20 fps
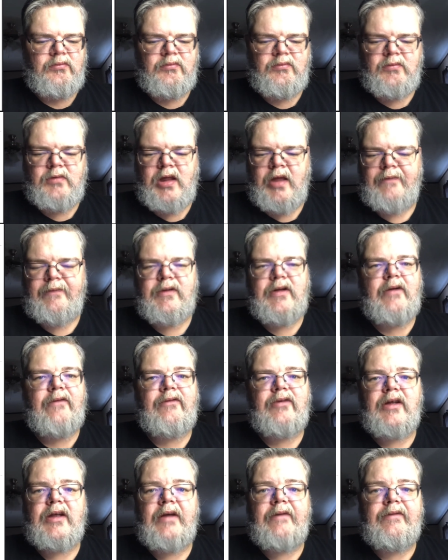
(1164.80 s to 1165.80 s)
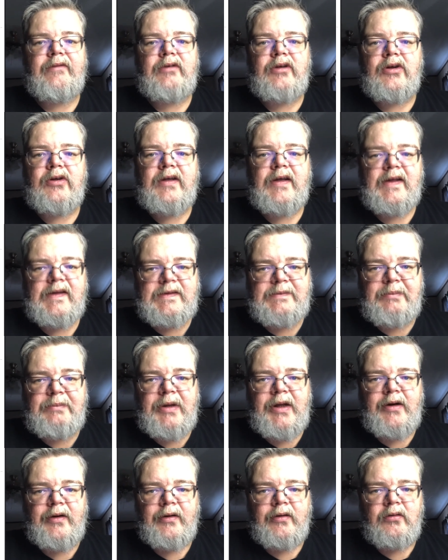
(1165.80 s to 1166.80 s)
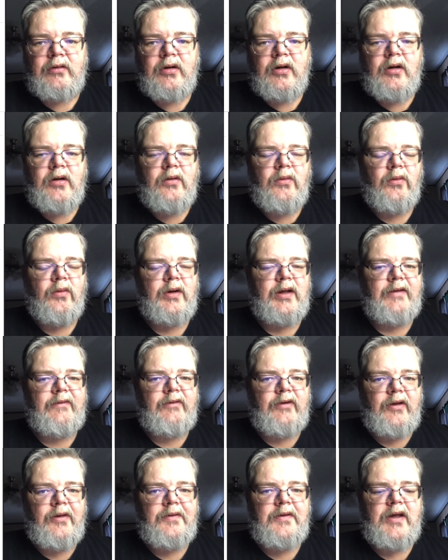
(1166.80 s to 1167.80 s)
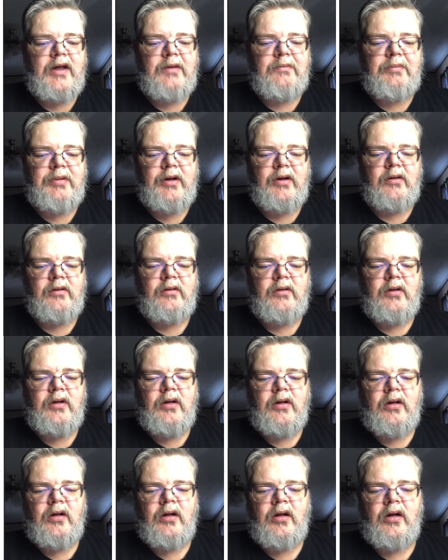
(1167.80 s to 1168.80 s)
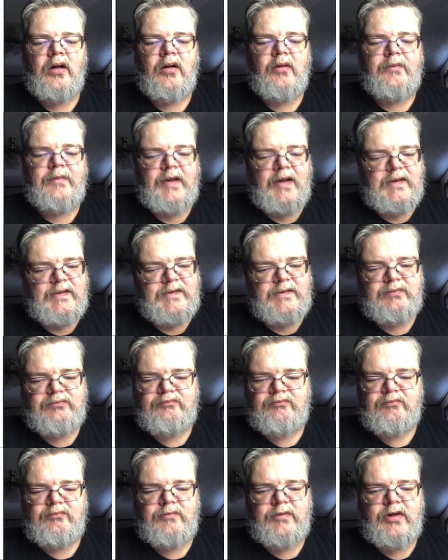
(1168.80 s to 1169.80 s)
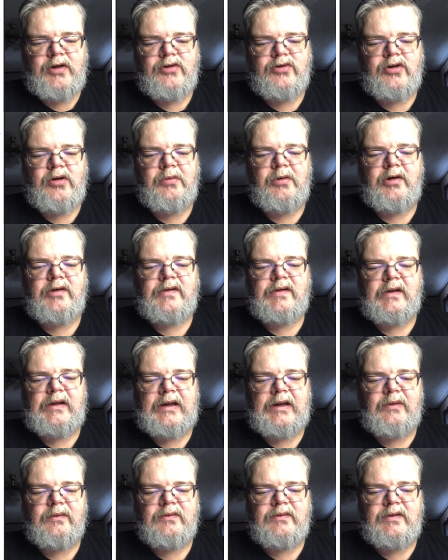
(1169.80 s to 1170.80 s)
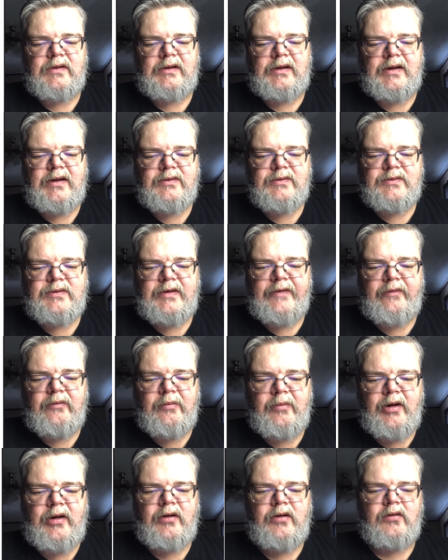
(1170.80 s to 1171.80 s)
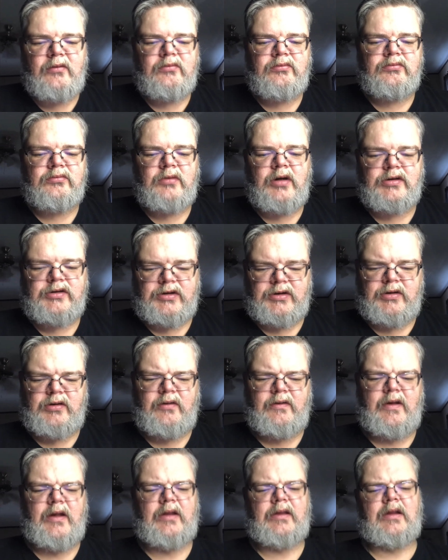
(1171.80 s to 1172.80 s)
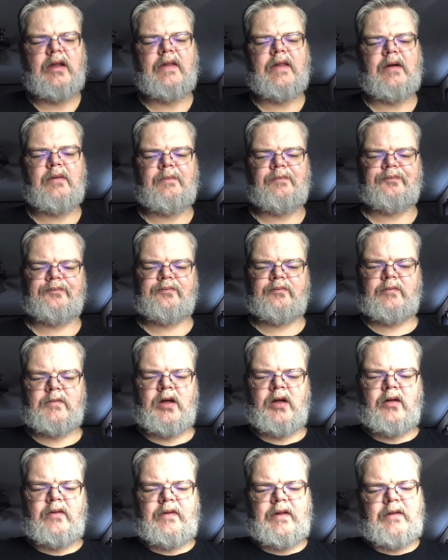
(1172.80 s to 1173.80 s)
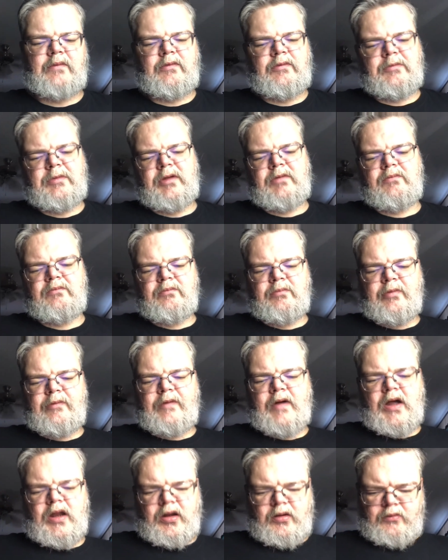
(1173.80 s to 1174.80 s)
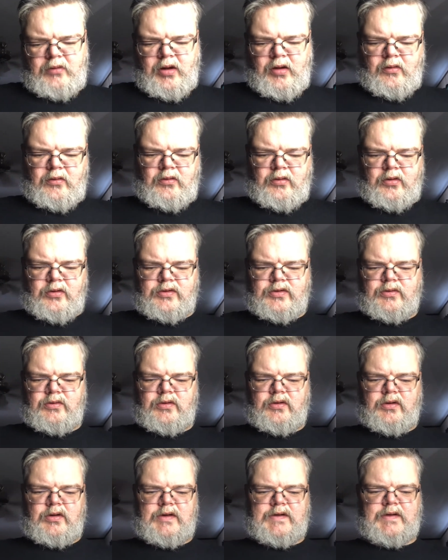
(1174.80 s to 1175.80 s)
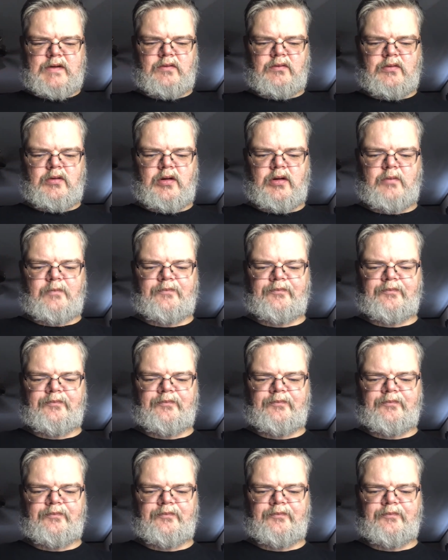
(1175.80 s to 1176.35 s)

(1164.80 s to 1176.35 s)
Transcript: you ever given your kids beer or given another kid beer? That's contributing to delinquency of a minor. Actually, no, not that one. That would be providing alcohol to an